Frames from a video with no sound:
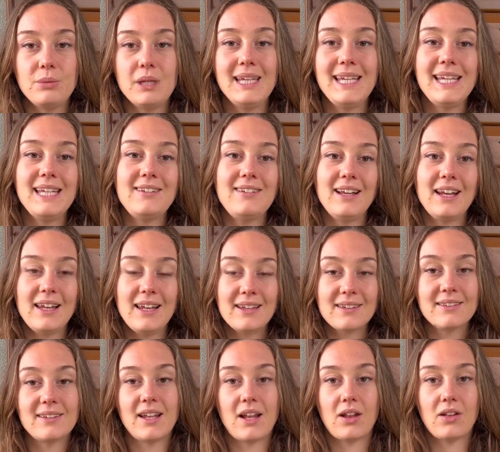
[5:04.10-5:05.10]
me eating
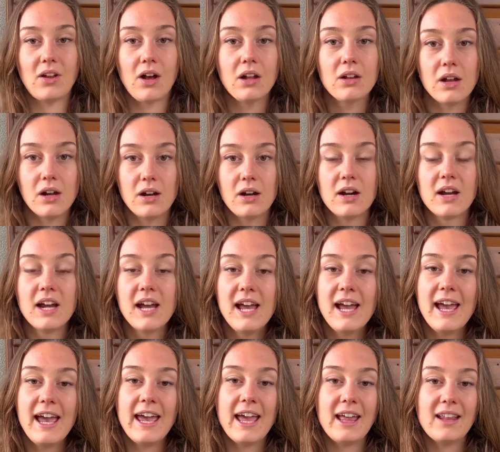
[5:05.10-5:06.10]
less than a toddler,
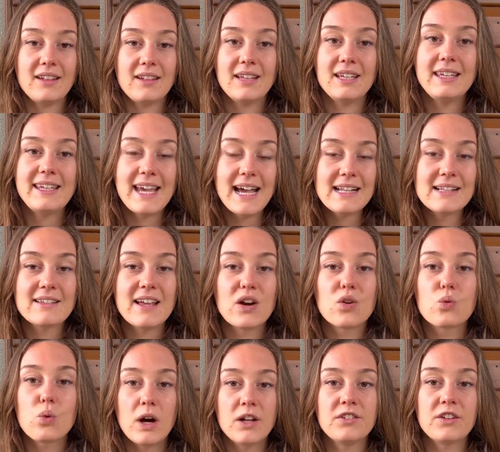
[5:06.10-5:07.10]
and yet
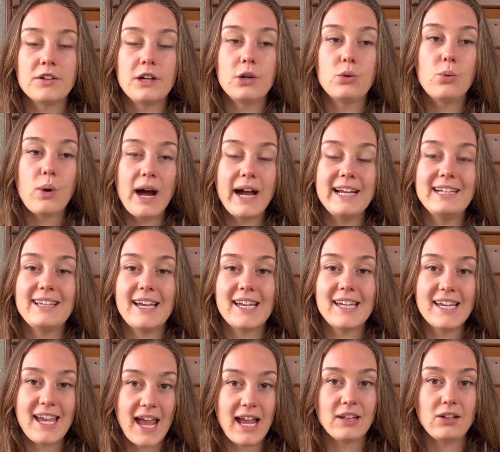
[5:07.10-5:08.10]
they're wondering why they
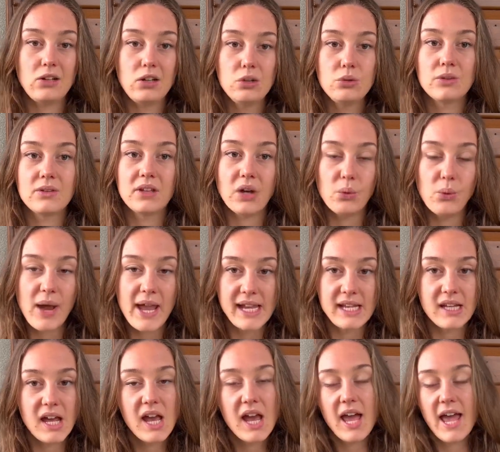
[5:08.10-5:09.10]
can't lose the
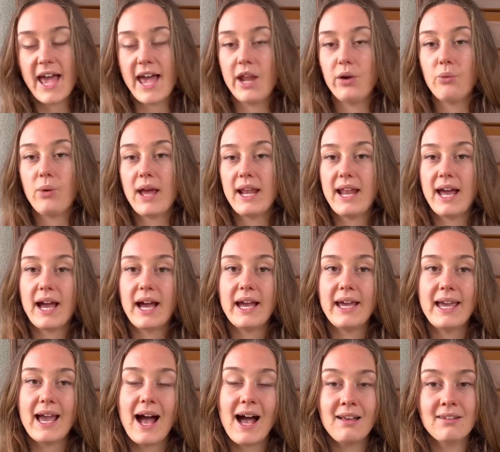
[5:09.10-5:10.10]
weight. And when
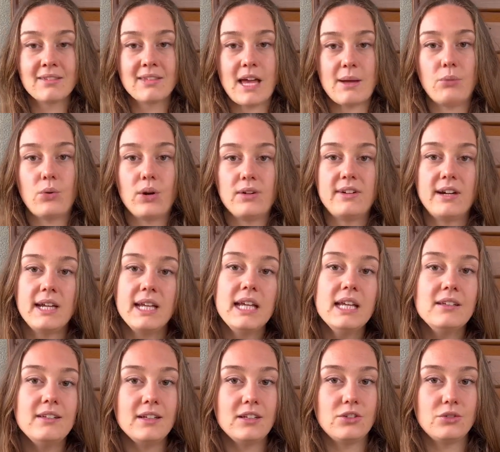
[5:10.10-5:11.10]
I ask them what they're
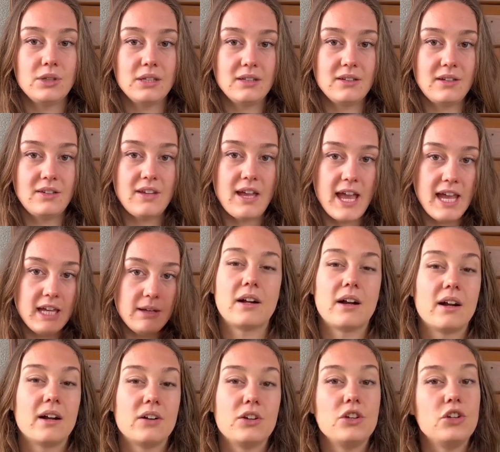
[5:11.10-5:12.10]
eating during the day,
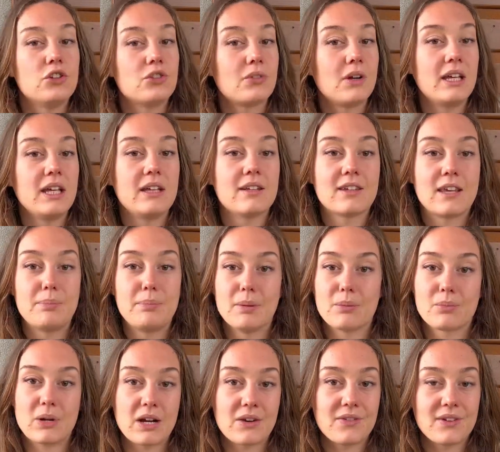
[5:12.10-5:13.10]
they're usually
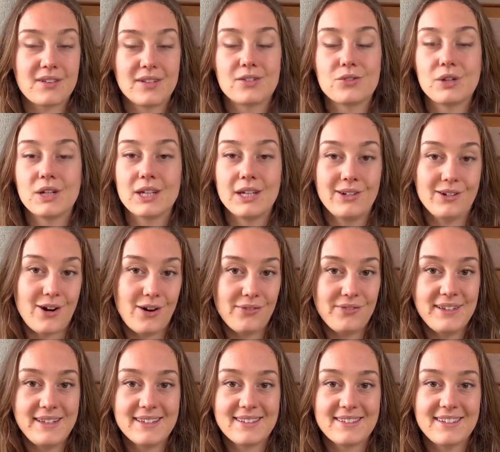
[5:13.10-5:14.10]
skipping breakfast and drinking
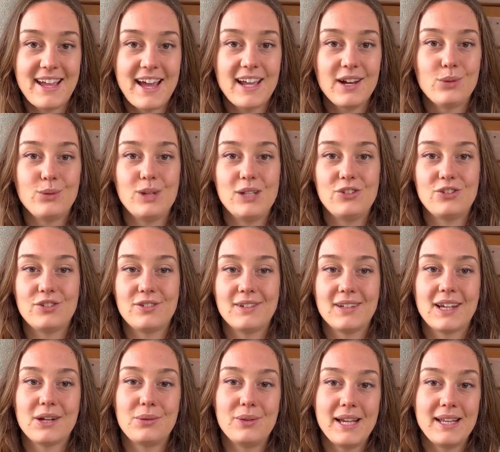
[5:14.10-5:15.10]
coffee instead, which
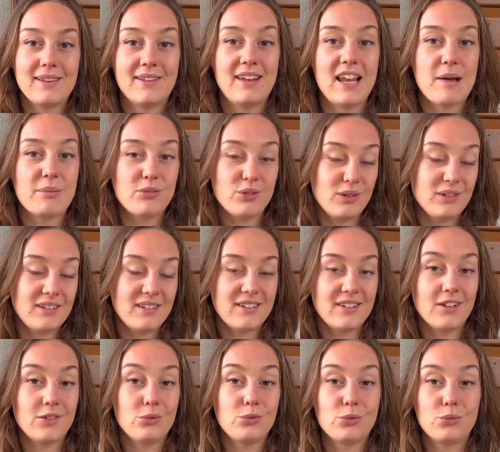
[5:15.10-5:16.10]
creates leptin
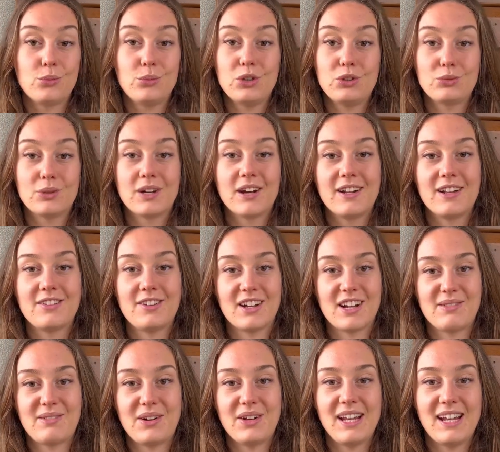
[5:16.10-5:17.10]
resistance, which we're gonna
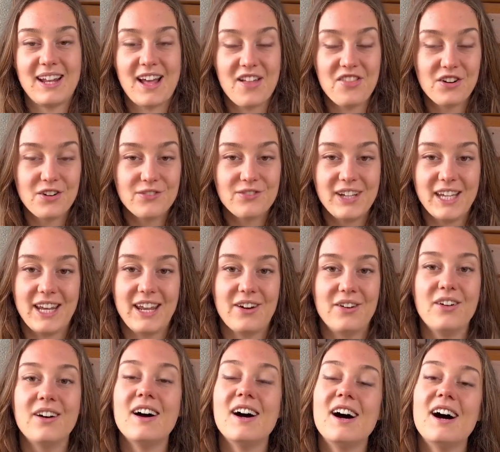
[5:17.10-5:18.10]
talk about in another
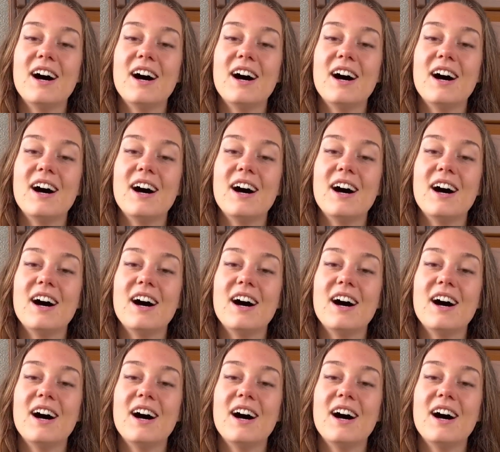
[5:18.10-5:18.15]
video.